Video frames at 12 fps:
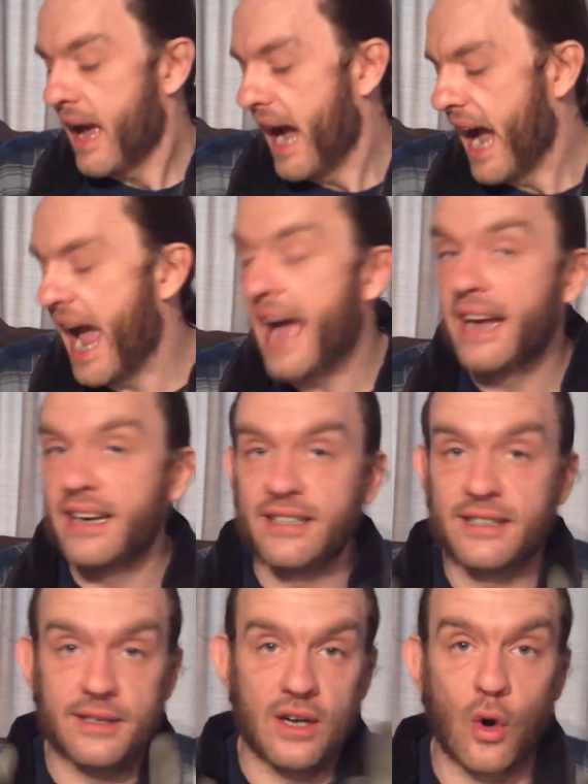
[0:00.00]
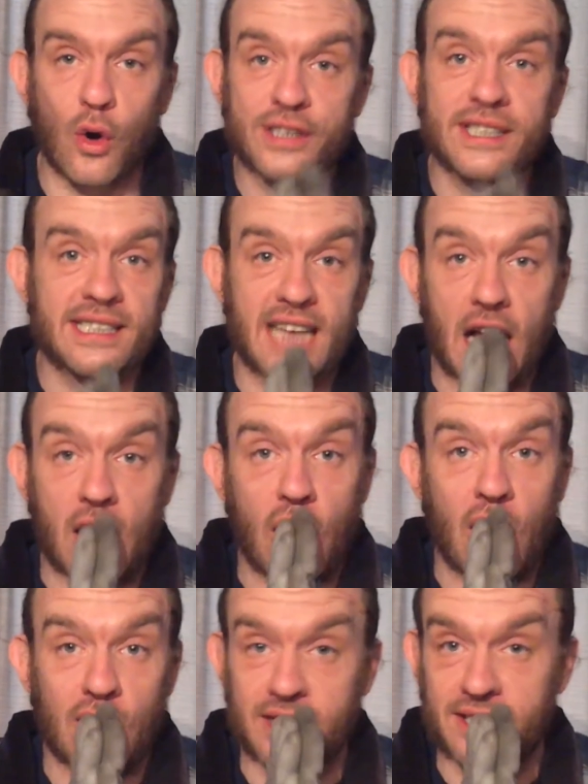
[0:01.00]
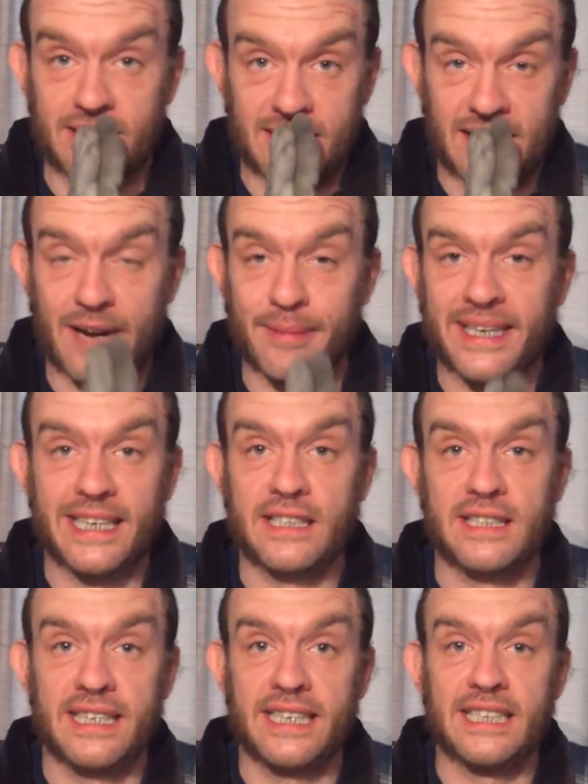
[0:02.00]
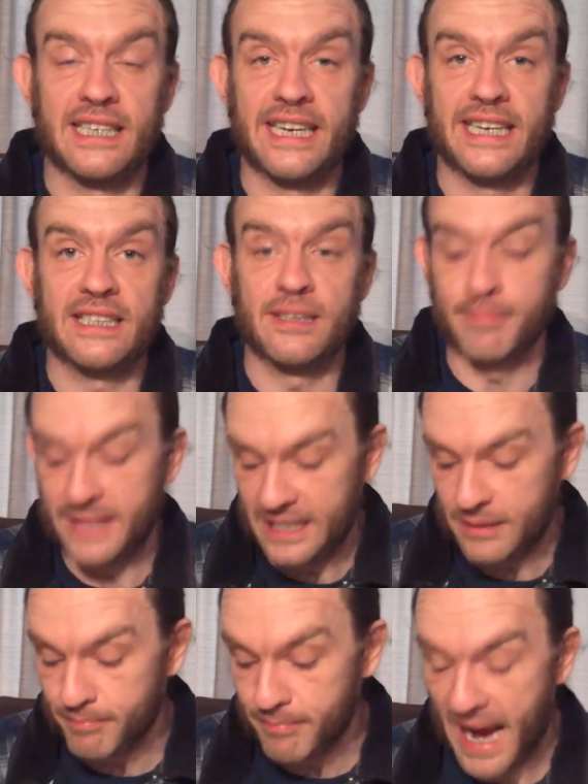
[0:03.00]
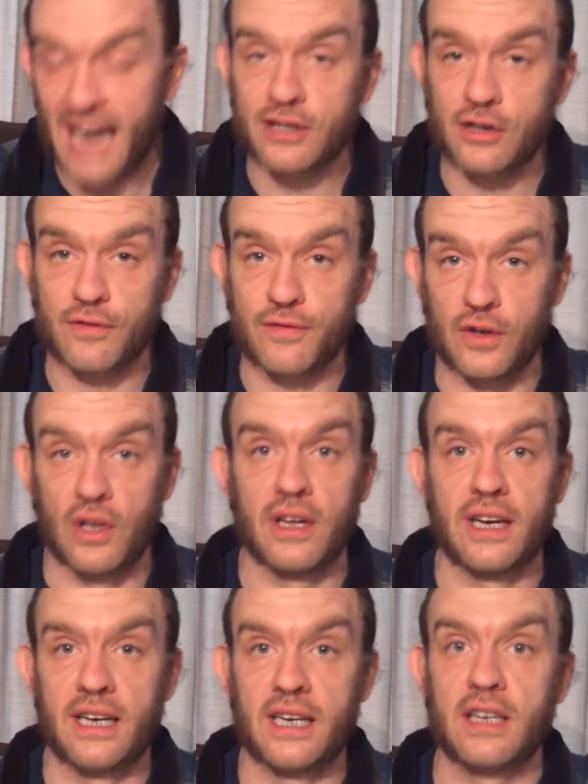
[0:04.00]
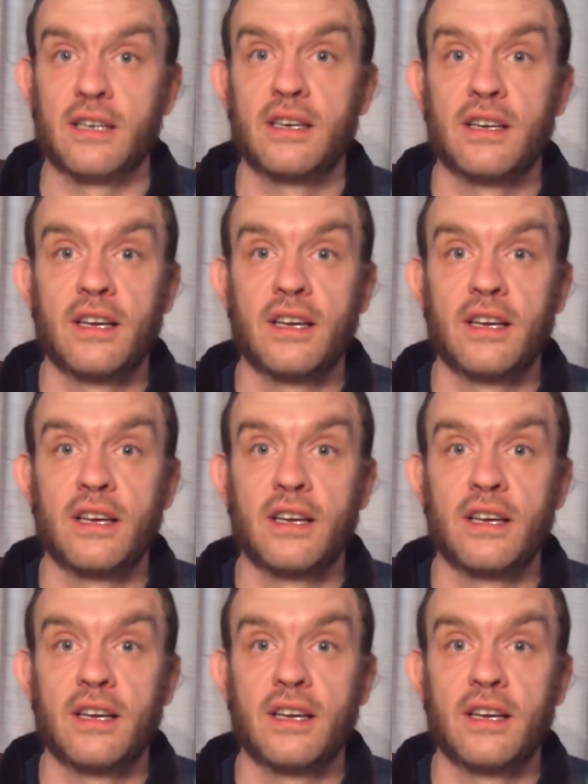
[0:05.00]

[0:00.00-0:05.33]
And Orson Scott Card is, he's masterful in